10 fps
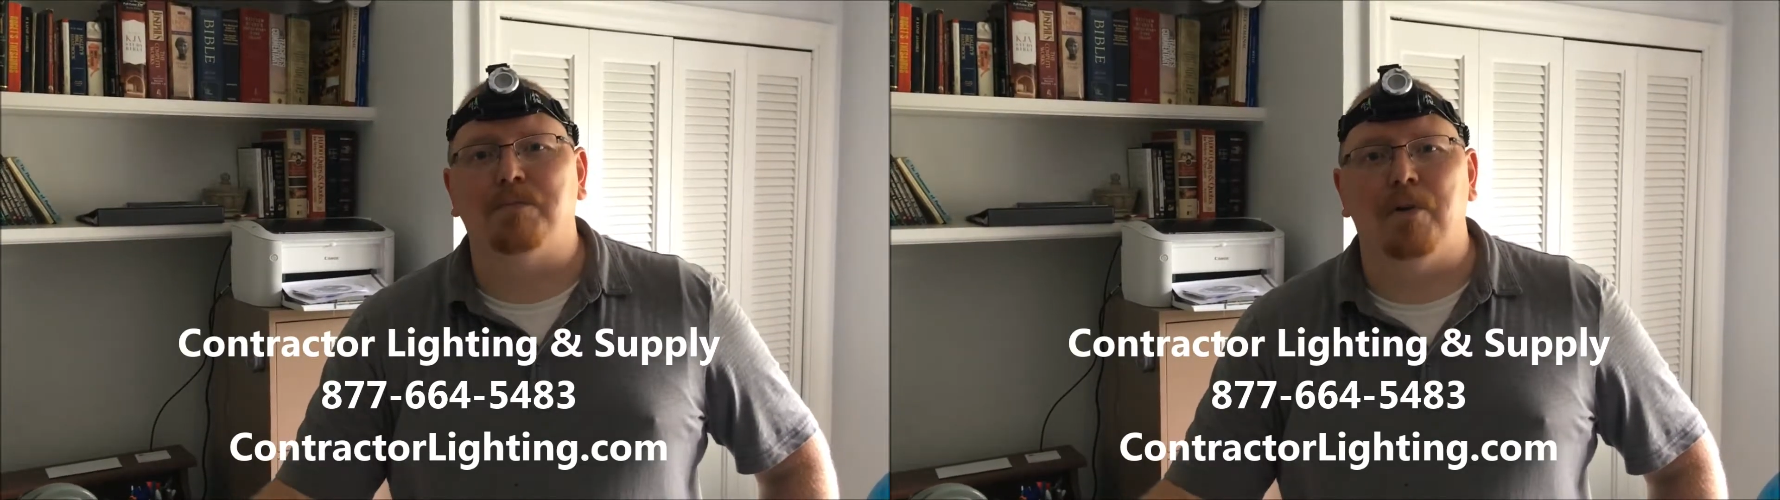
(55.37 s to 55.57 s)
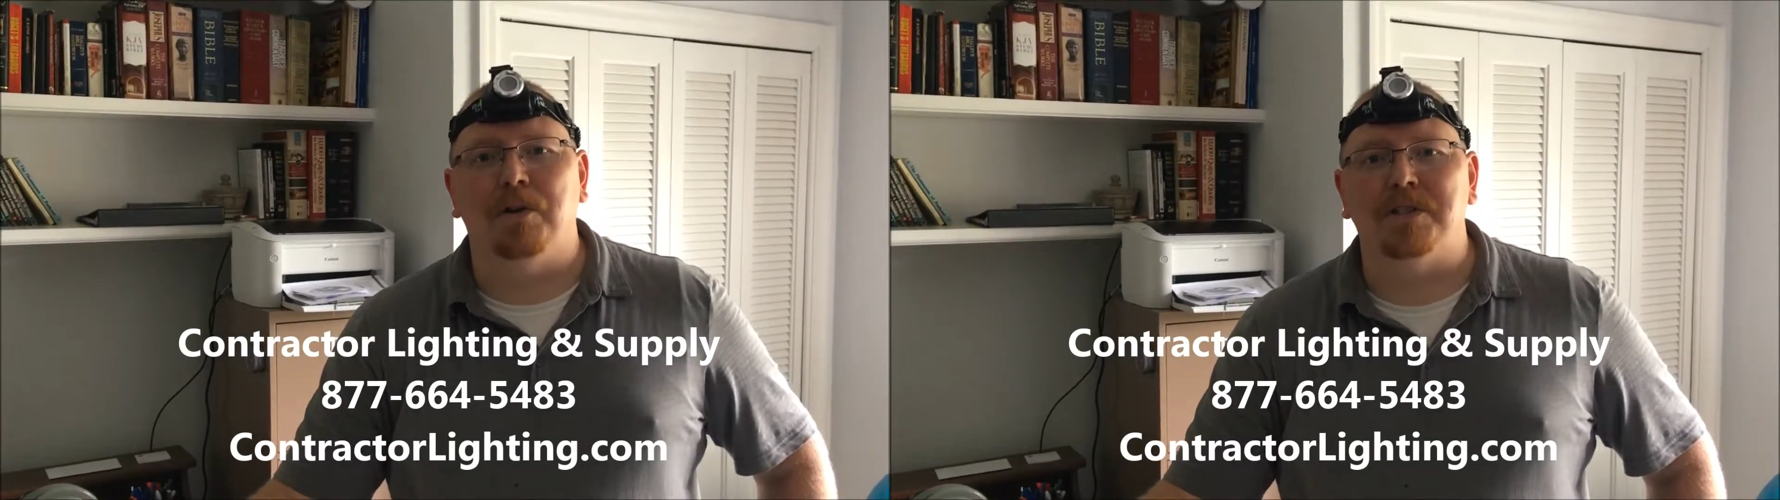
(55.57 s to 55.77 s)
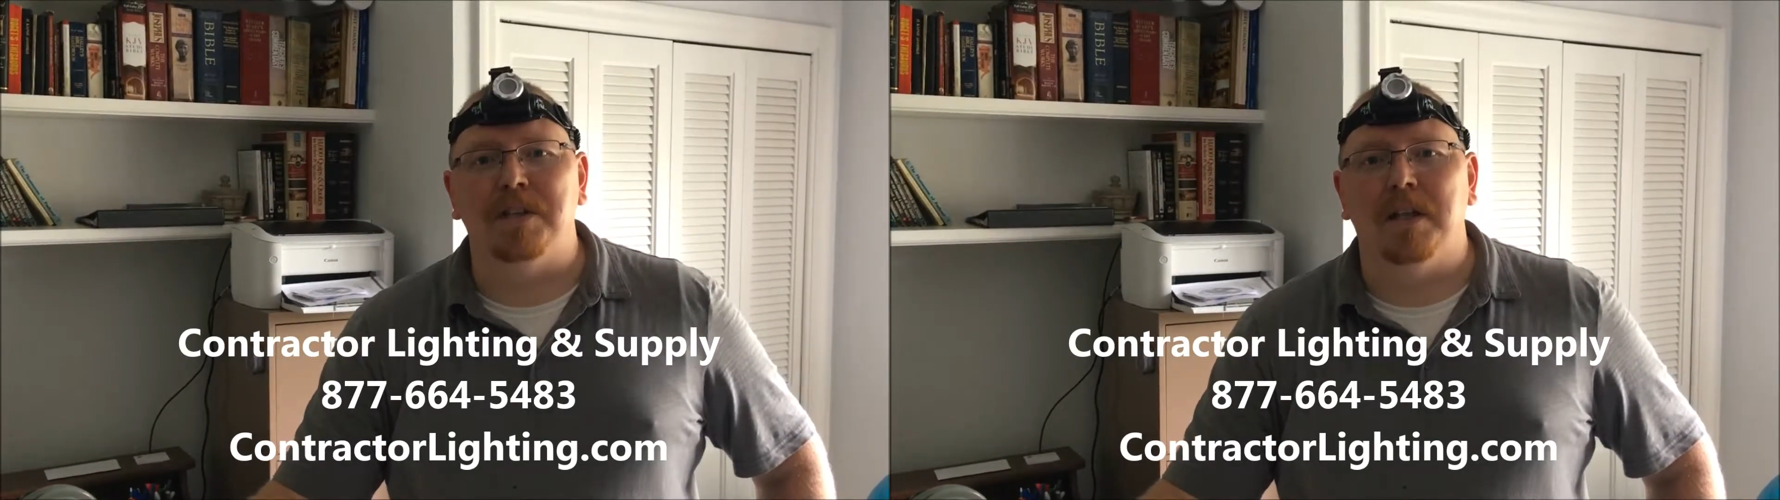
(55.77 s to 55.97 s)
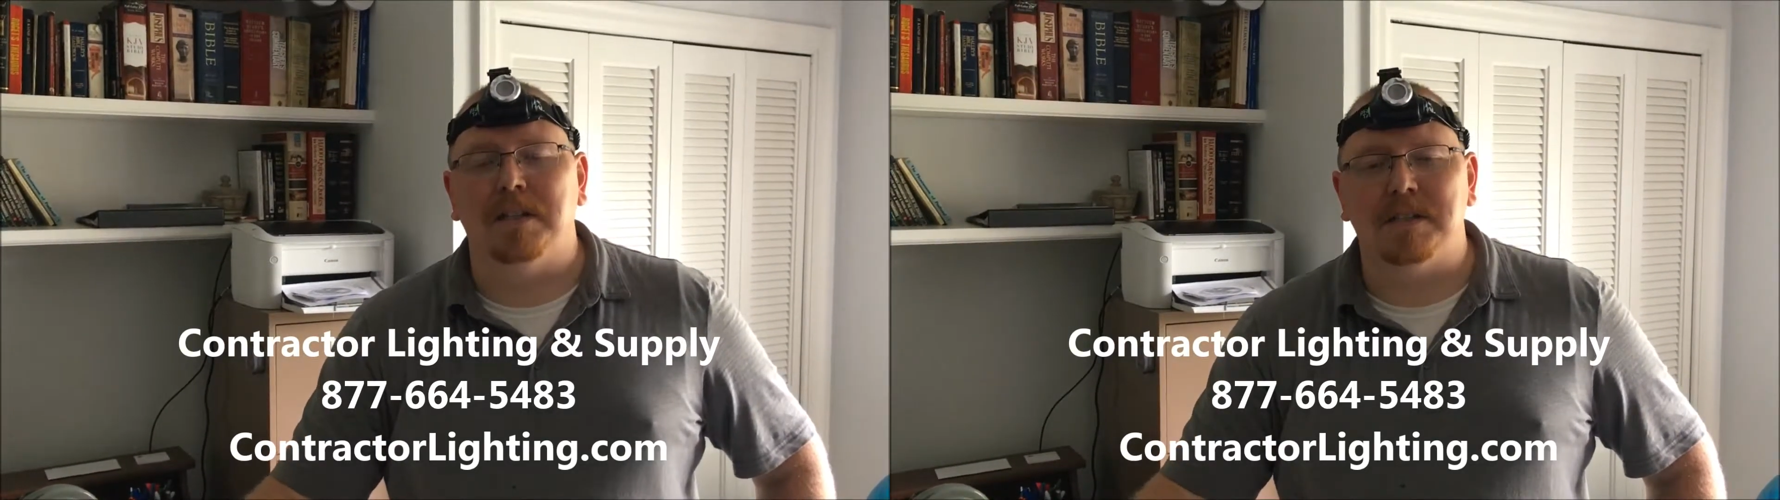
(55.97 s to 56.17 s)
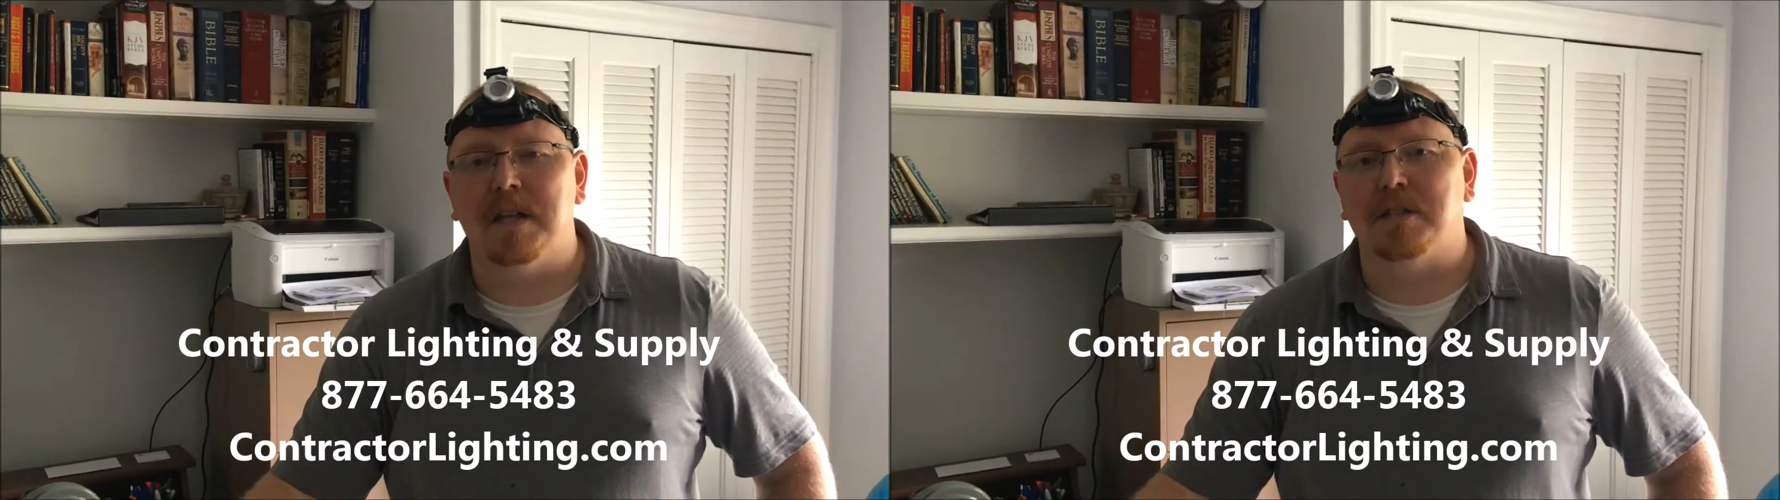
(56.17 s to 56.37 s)
put it on the
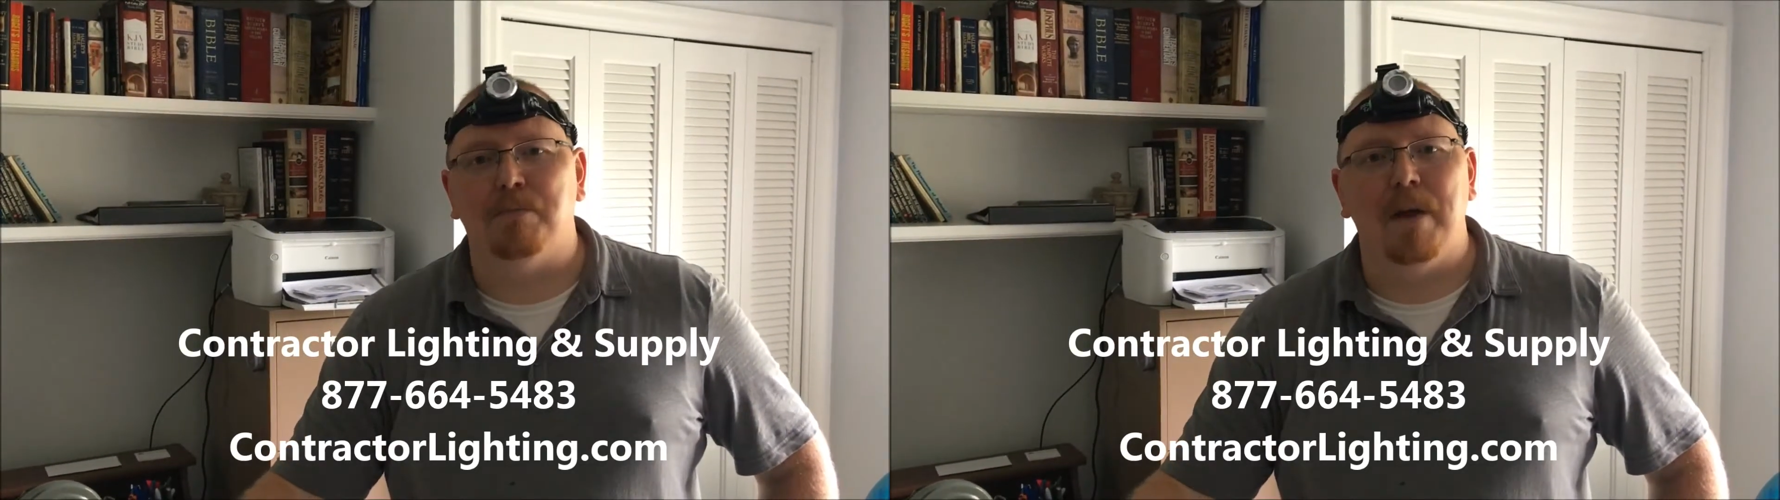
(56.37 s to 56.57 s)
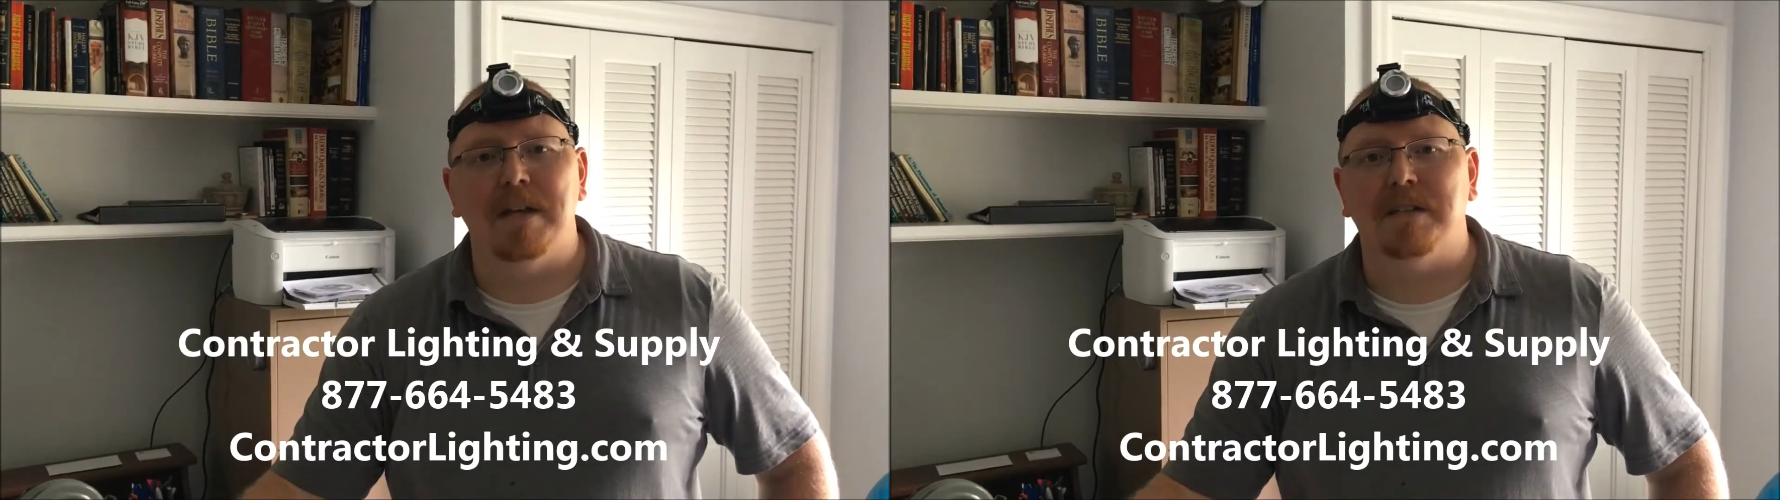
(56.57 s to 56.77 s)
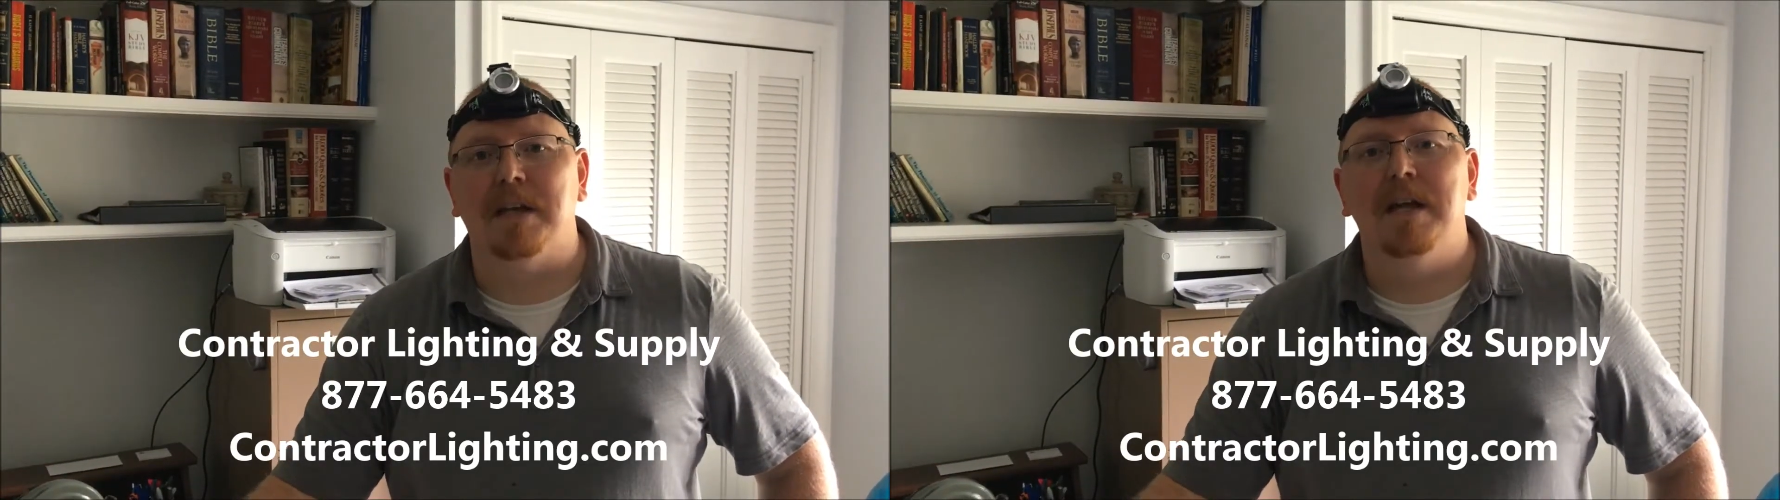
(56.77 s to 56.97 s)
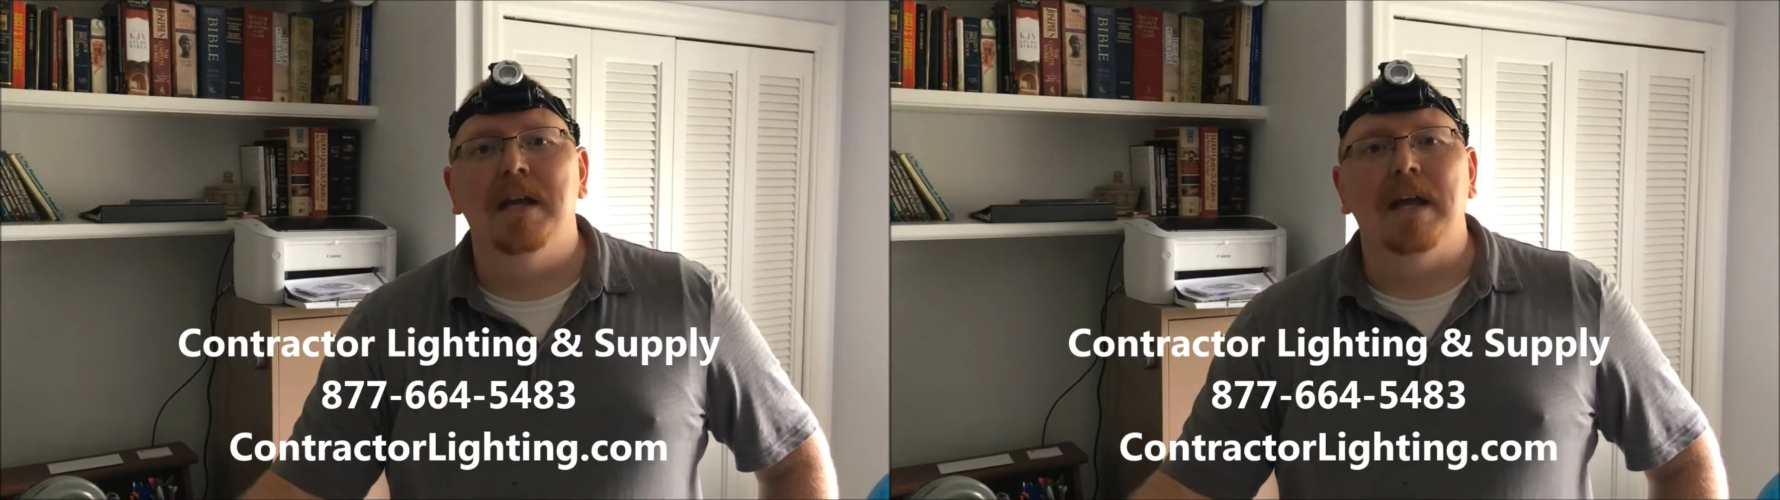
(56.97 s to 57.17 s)
ceiling, this thing's amazing.